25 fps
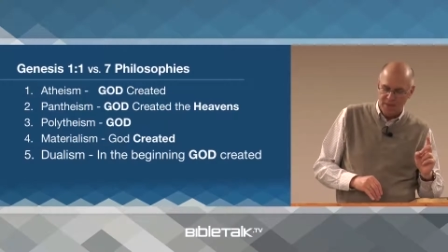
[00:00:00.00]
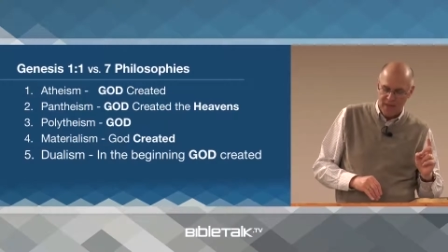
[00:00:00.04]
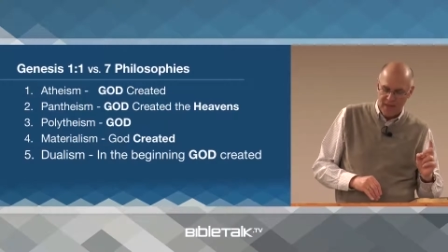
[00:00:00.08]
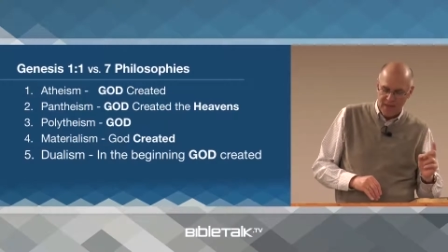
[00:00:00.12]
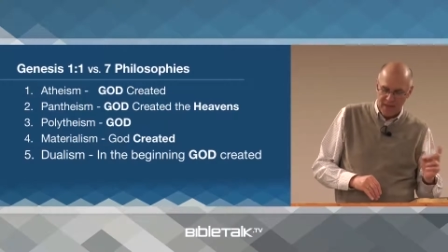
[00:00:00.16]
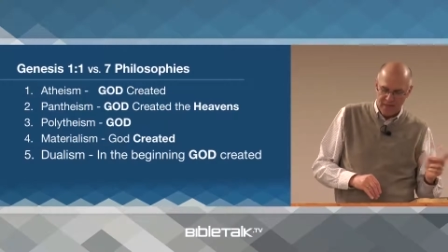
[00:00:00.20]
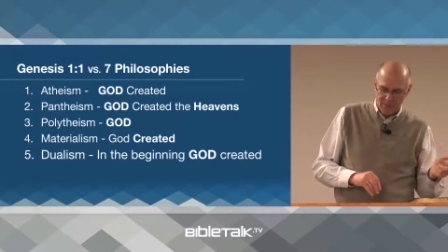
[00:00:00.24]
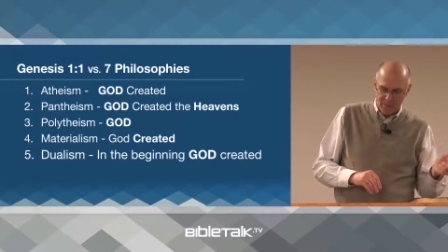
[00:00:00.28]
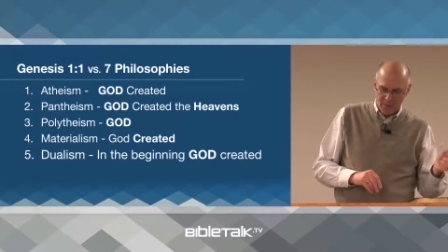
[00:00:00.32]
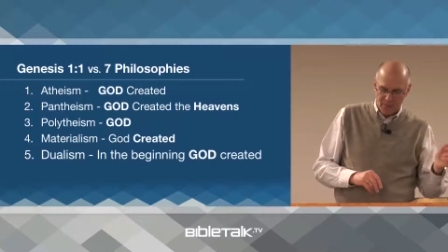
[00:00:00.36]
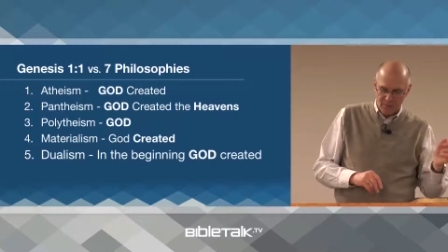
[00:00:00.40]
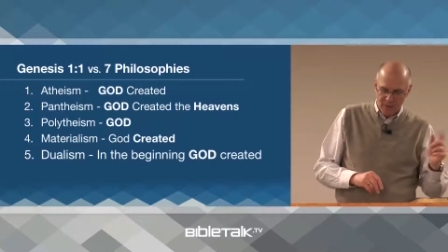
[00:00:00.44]

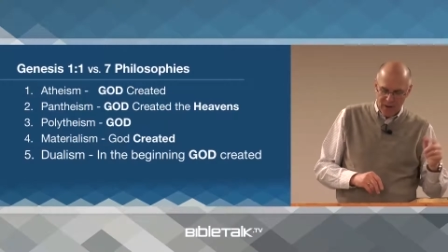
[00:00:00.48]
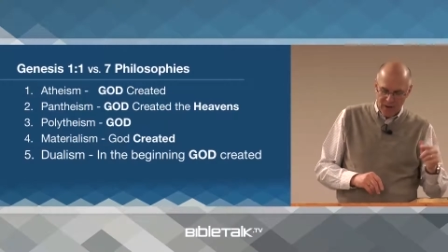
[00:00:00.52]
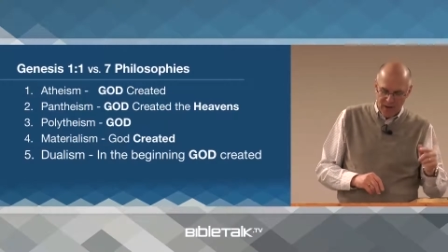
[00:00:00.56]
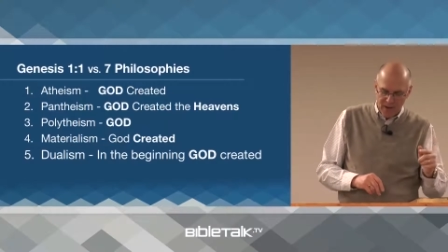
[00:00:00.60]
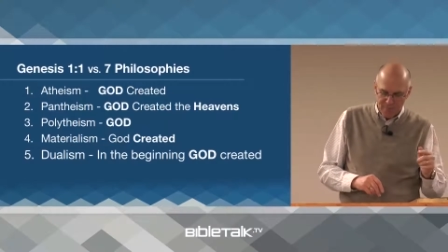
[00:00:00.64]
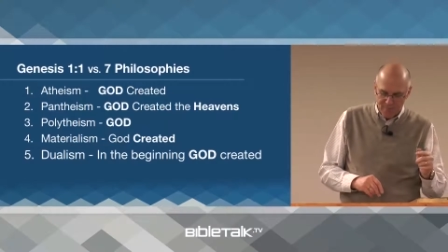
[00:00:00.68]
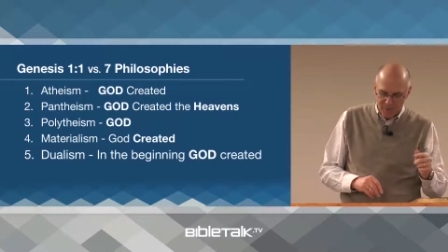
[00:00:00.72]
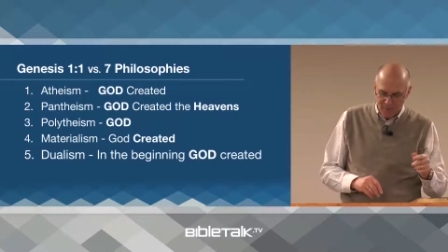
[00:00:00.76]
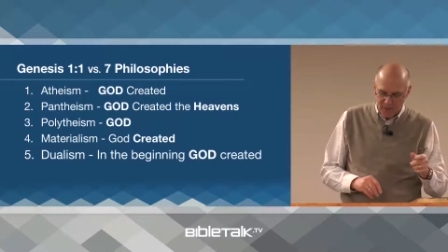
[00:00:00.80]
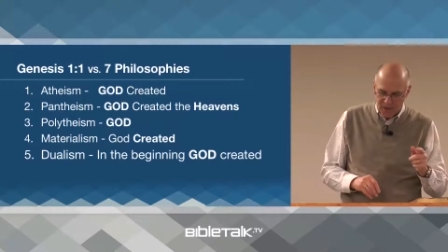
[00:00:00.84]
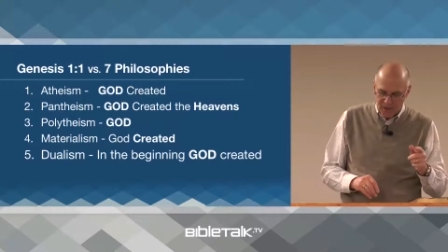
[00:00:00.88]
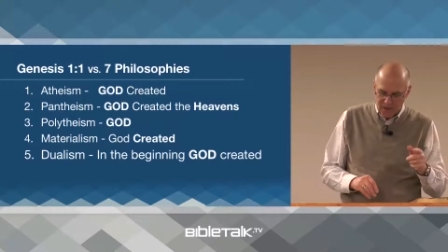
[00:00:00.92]
And the
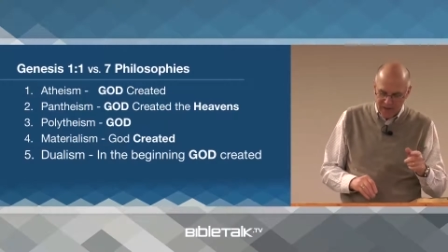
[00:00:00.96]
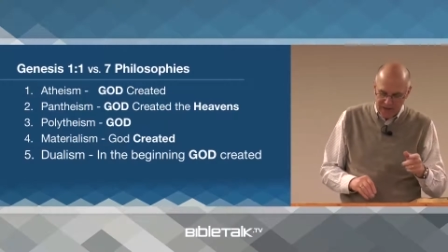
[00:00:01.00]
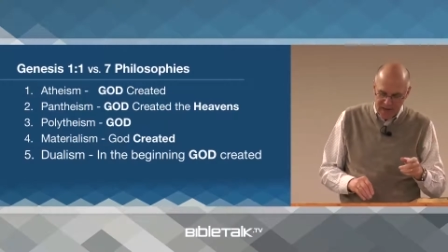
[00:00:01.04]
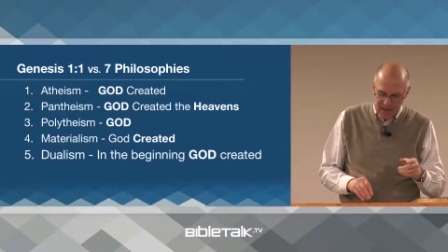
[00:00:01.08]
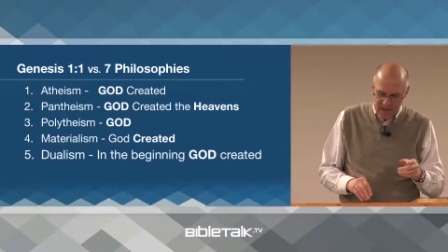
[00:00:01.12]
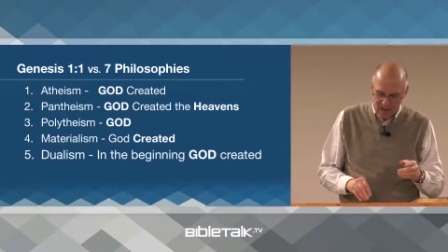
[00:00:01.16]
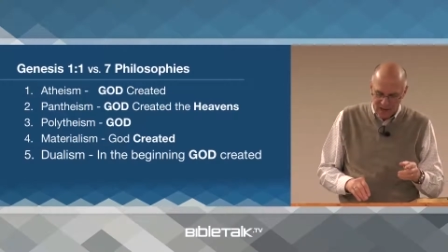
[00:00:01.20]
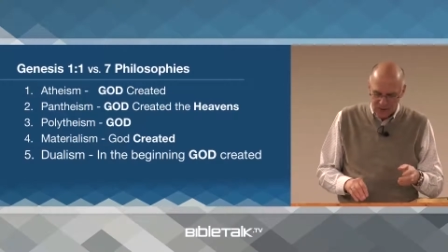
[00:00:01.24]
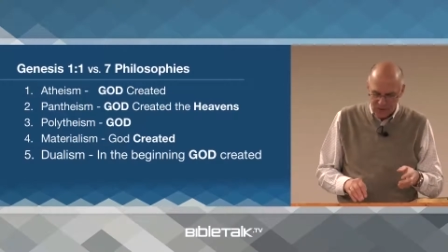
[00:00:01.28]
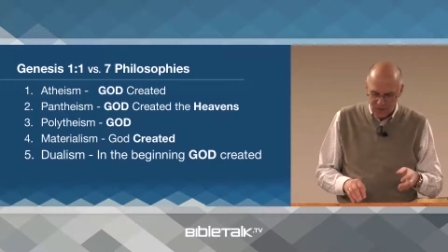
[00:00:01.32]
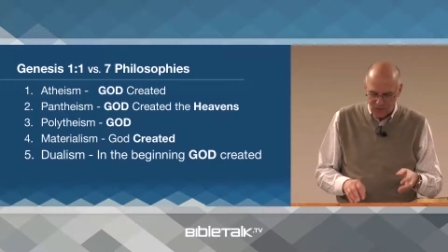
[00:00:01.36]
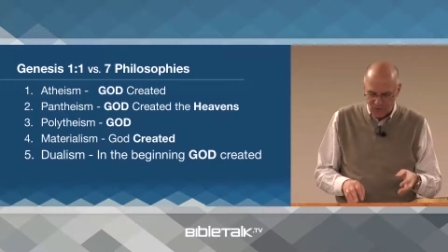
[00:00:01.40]
Bible
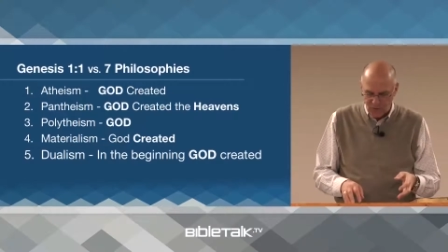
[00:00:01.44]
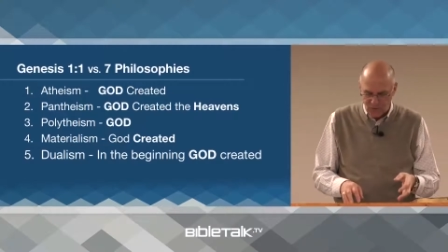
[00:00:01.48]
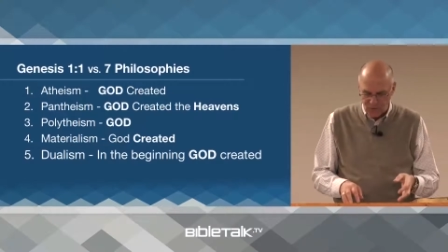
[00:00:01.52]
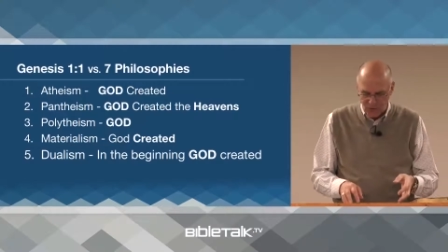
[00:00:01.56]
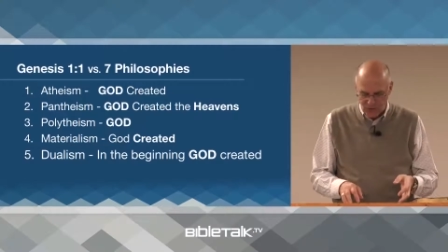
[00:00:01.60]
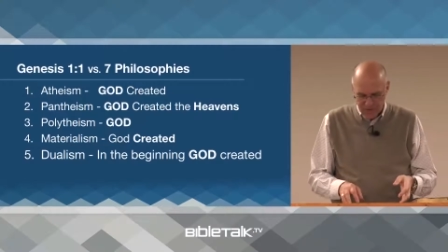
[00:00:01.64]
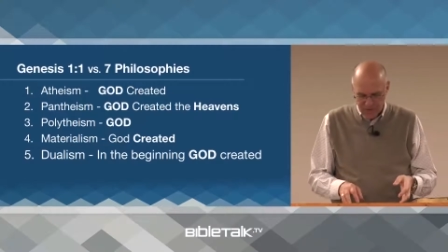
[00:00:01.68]
accounts for